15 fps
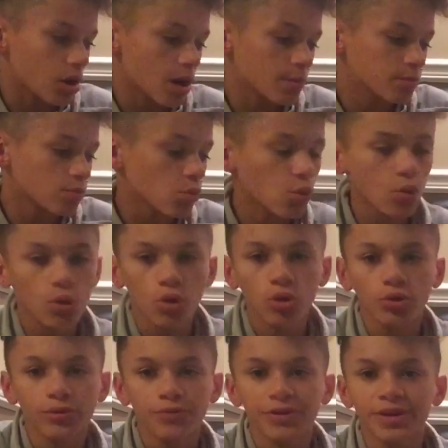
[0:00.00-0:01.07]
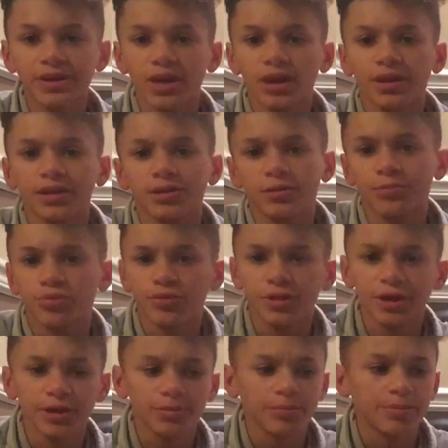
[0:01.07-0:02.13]
I'm more reselling
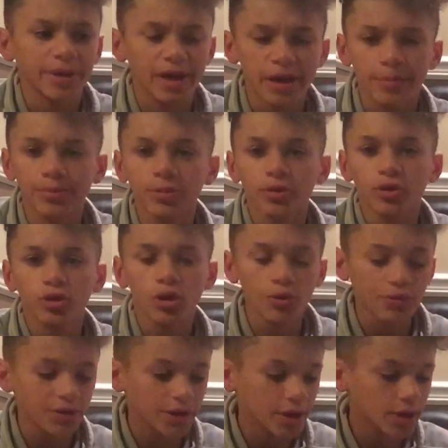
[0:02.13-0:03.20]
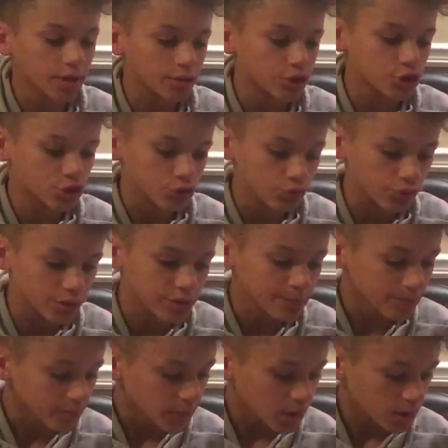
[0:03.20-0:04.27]
Supreme, Bape, clothing and
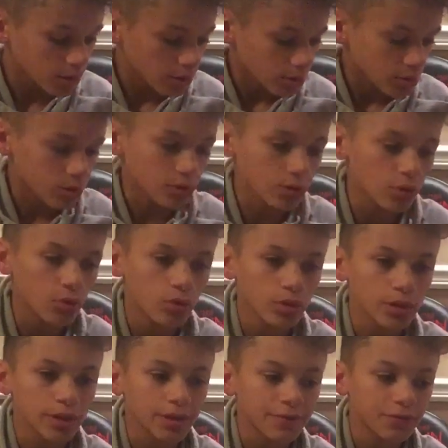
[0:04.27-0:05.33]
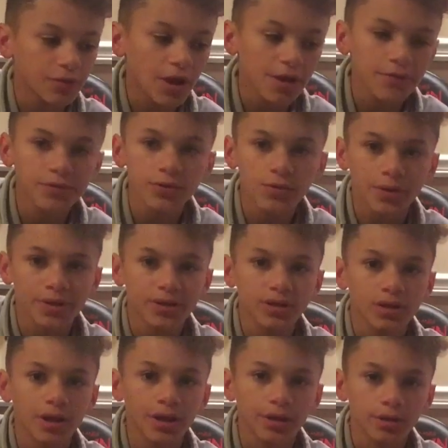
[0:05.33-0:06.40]
shoes. So if you guys really wanna see
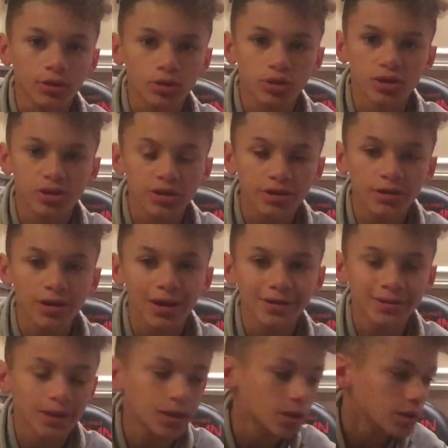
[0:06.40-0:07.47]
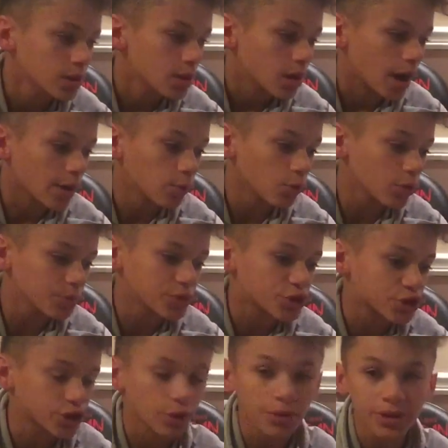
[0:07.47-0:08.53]
a lot of sneaker content, I will be
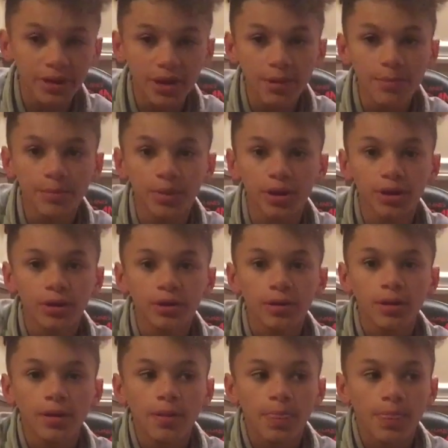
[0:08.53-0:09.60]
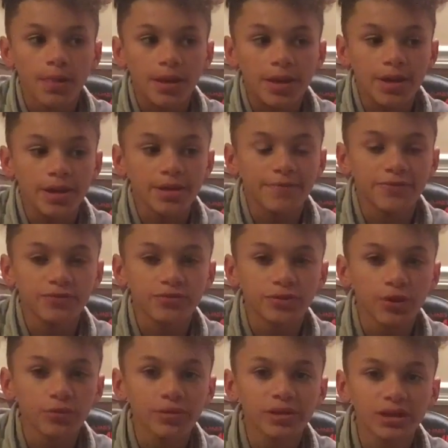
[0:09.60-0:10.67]
showing them, but if you
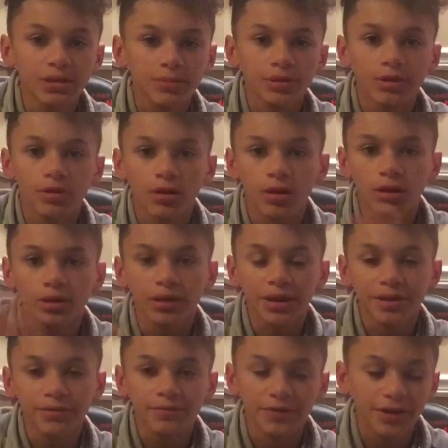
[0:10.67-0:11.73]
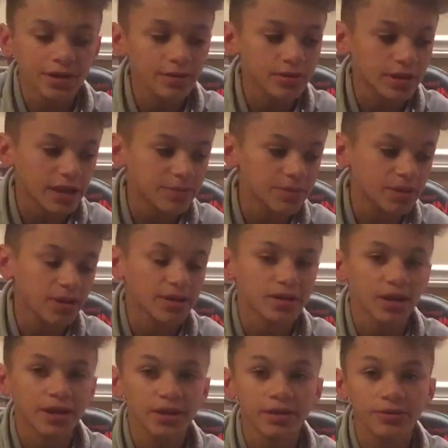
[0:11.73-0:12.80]
don't see them in the later videos, that's because
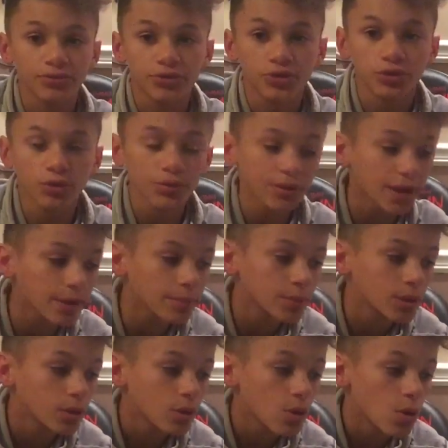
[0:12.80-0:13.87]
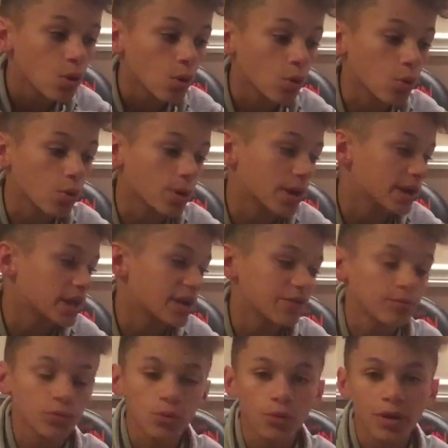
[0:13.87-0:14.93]
I either sold them or I gave
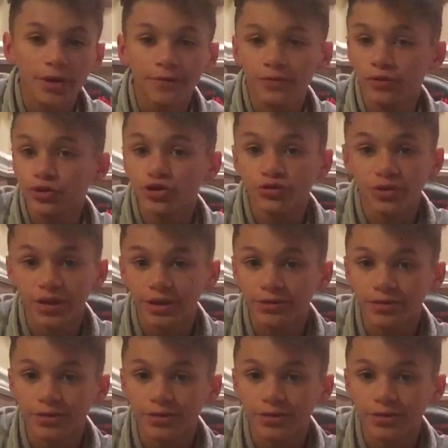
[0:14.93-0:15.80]
them away for a trade